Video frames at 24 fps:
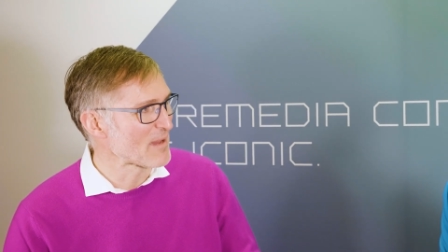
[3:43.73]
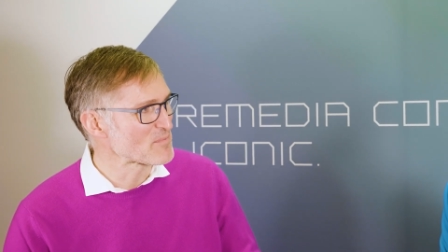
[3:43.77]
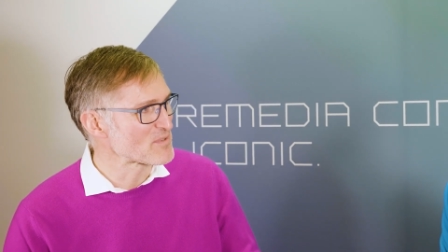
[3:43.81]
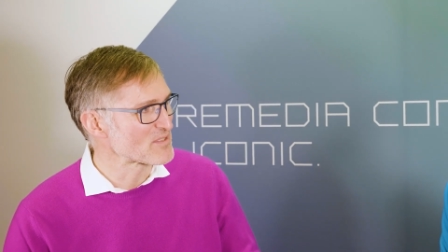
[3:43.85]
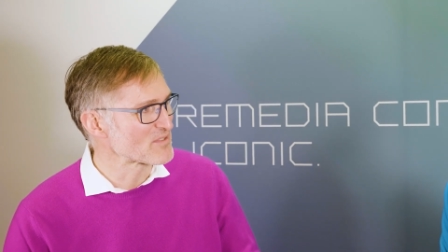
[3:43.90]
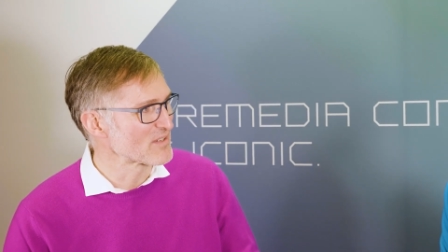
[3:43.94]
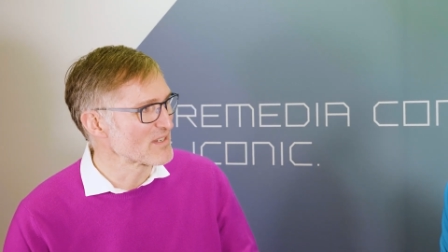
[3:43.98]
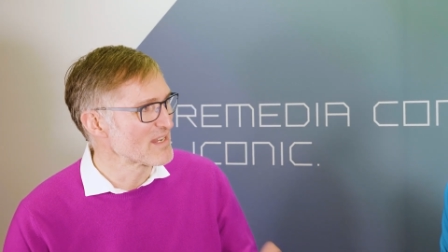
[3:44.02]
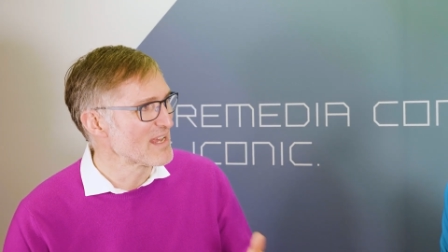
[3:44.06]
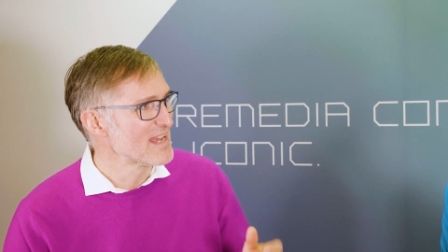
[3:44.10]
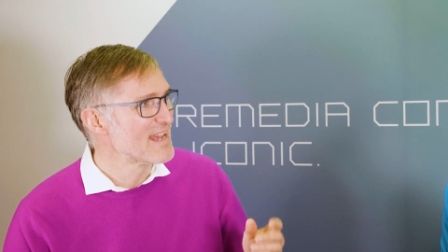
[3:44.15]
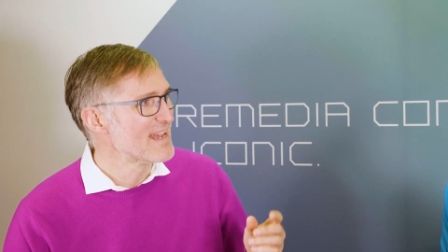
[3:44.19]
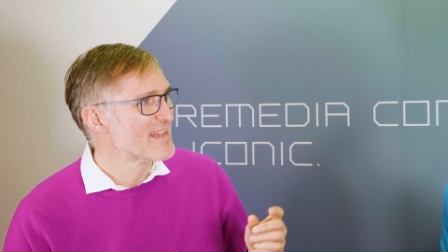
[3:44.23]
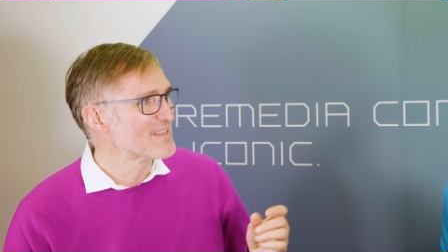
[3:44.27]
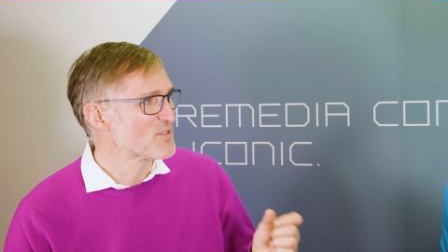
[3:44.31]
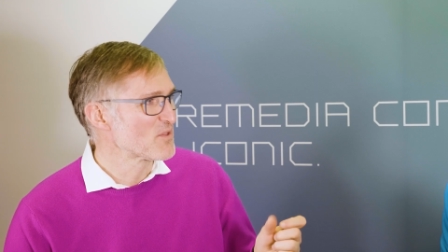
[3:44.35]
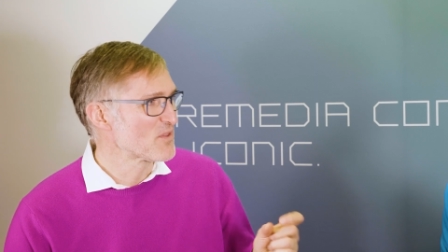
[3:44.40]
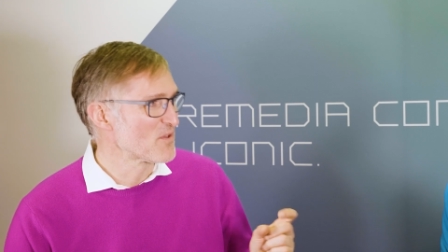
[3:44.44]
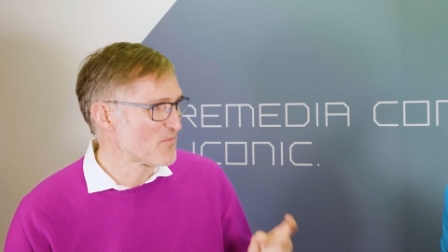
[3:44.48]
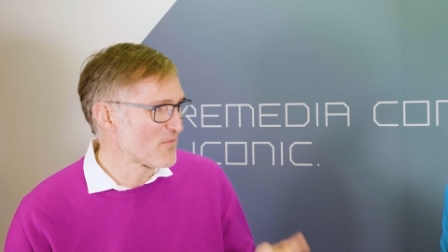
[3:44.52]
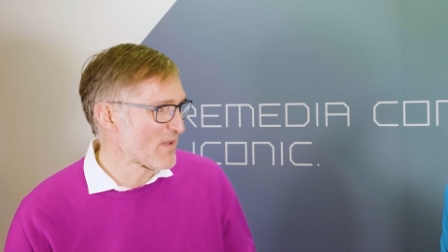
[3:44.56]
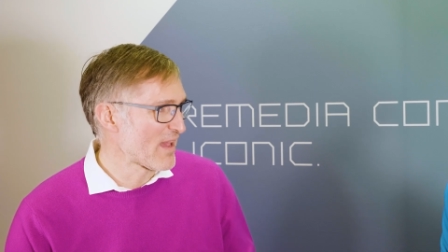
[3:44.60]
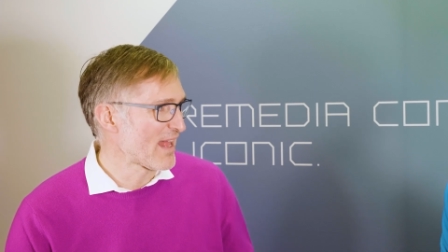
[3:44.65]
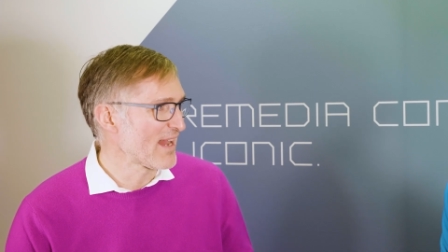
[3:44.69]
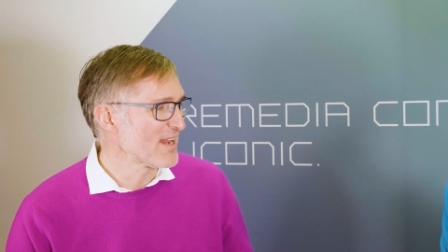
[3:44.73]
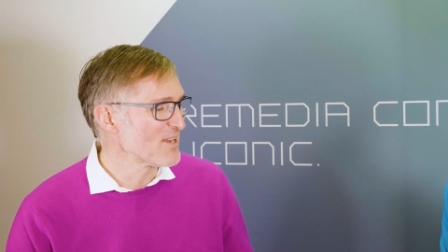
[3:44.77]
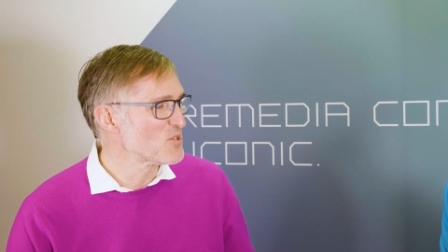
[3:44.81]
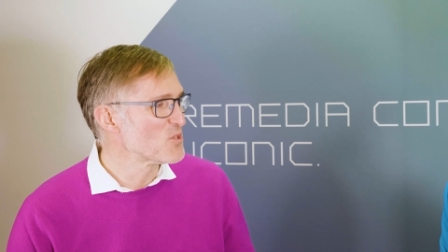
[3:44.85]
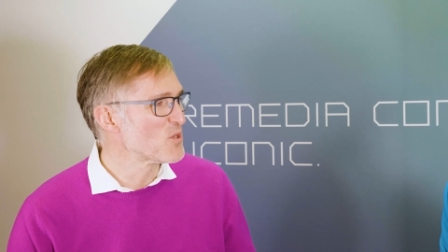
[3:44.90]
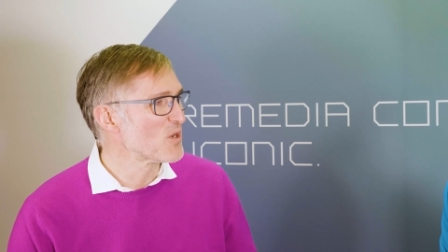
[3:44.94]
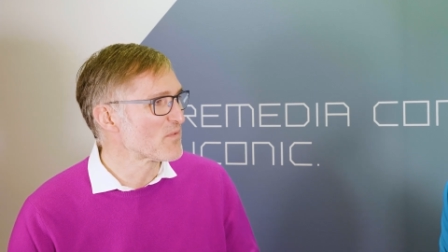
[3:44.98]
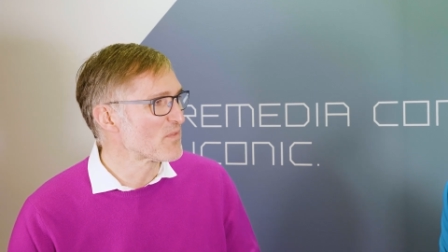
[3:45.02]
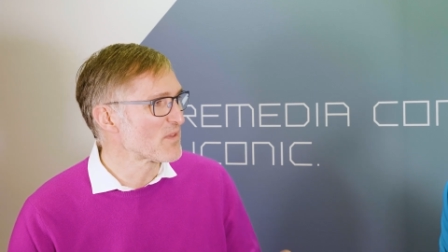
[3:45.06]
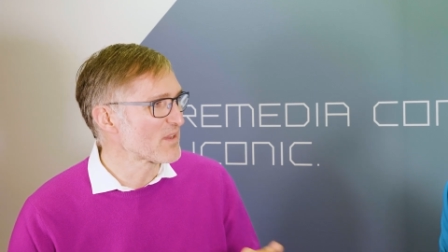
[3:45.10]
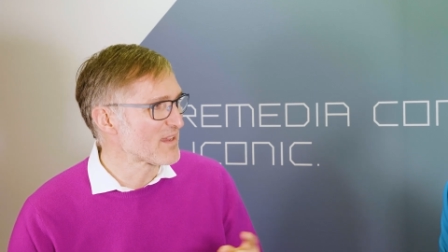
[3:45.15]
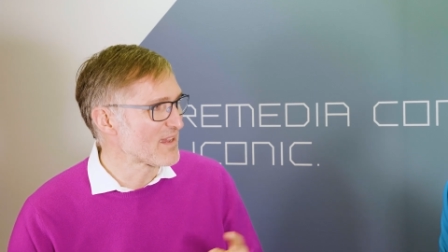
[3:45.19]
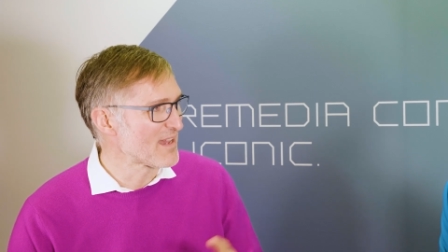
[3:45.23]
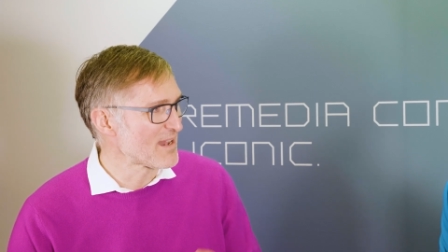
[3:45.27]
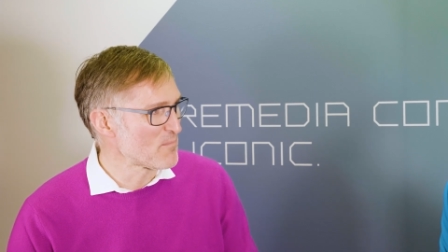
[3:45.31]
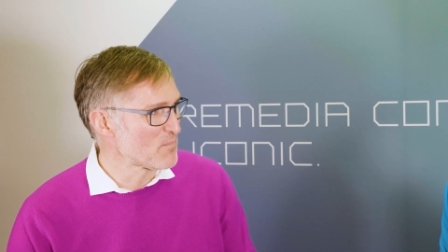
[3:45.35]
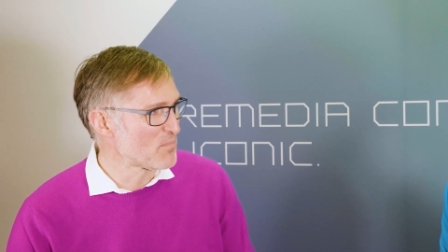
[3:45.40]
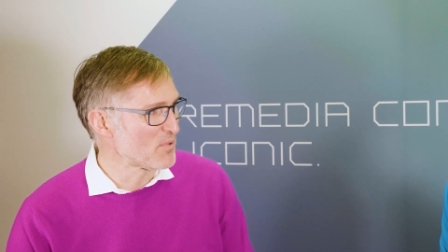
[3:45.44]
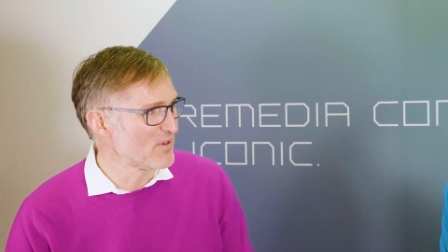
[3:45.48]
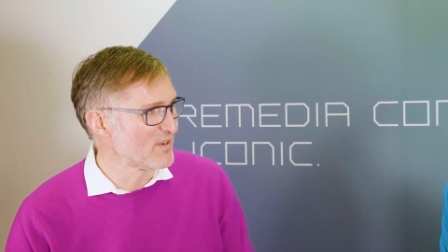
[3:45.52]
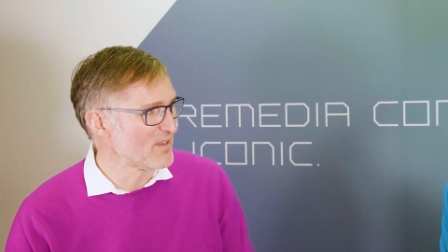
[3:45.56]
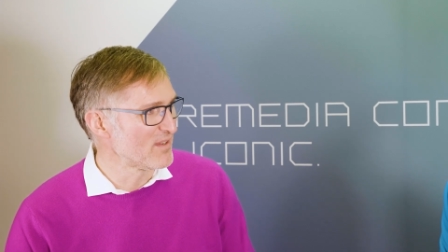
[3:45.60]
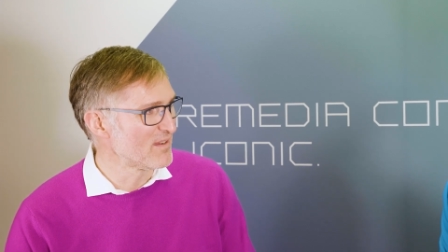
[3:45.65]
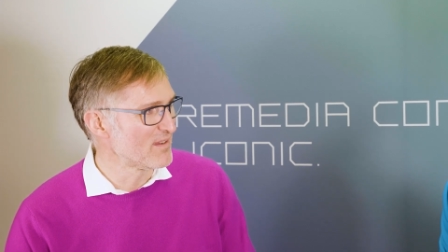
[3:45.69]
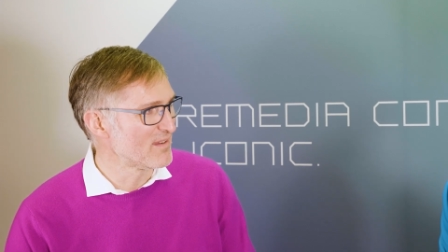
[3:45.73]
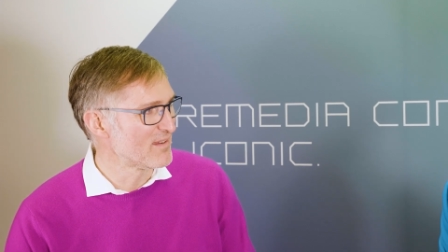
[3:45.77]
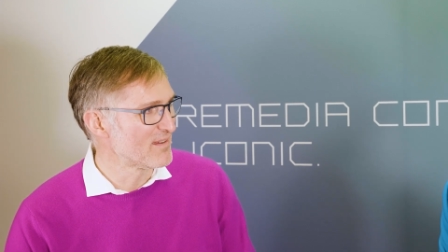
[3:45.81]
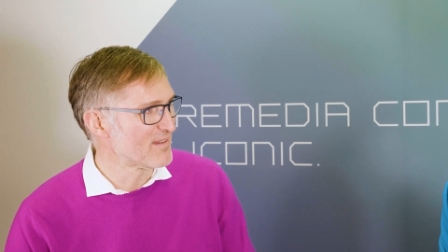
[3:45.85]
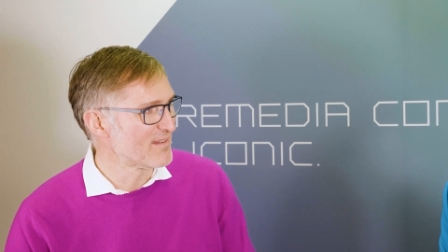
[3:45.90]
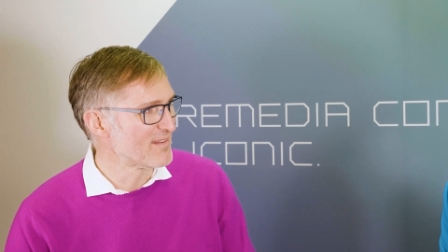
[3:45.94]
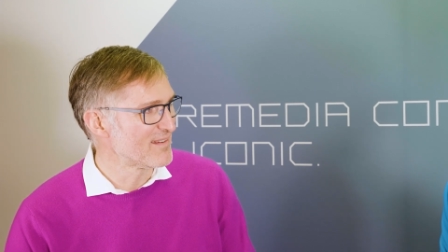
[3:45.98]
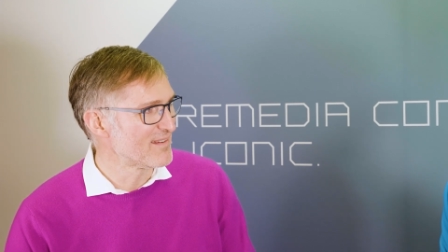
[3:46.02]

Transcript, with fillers: yeah. So the value of the company